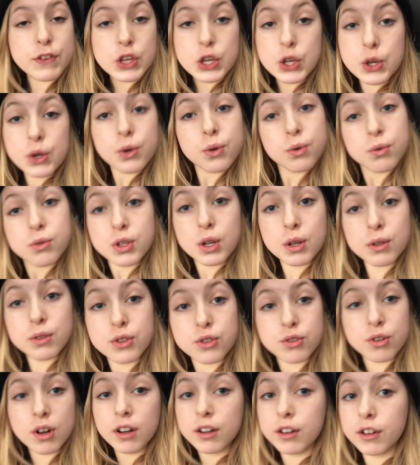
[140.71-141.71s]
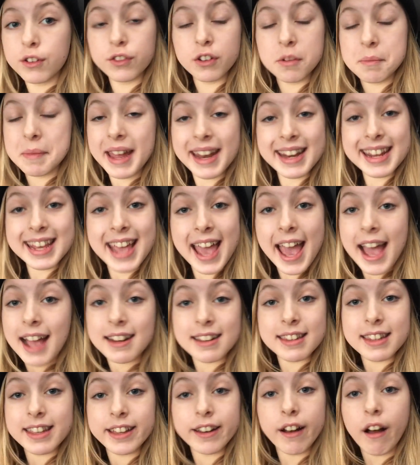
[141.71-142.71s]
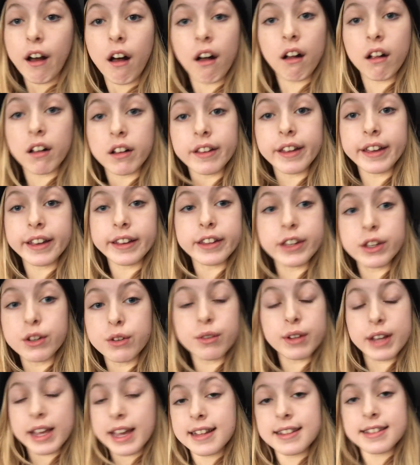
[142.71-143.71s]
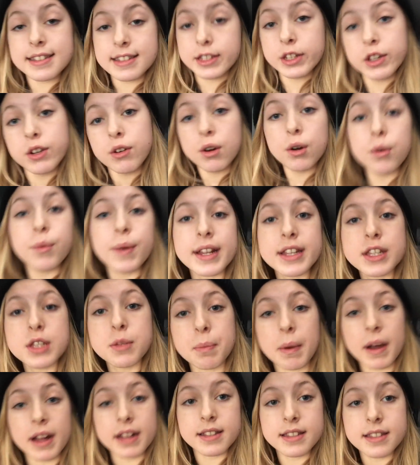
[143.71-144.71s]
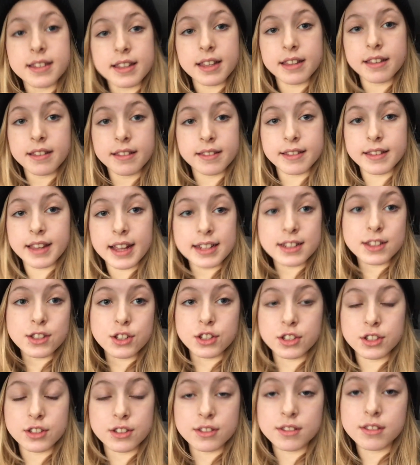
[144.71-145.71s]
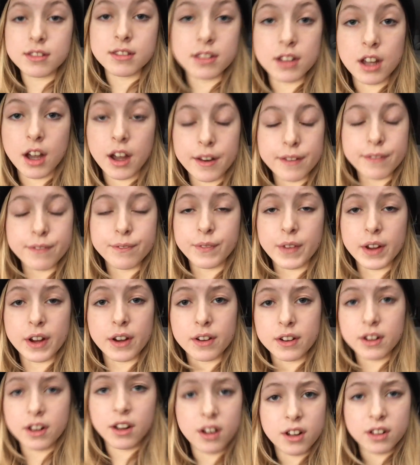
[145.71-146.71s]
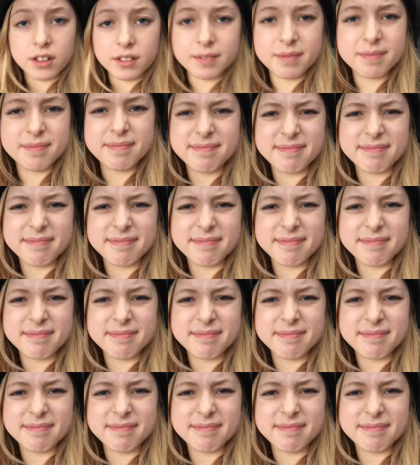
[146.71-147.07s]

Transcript: you don't struggle from any acne at all, like you get zero red spots, then that's just not fair at all.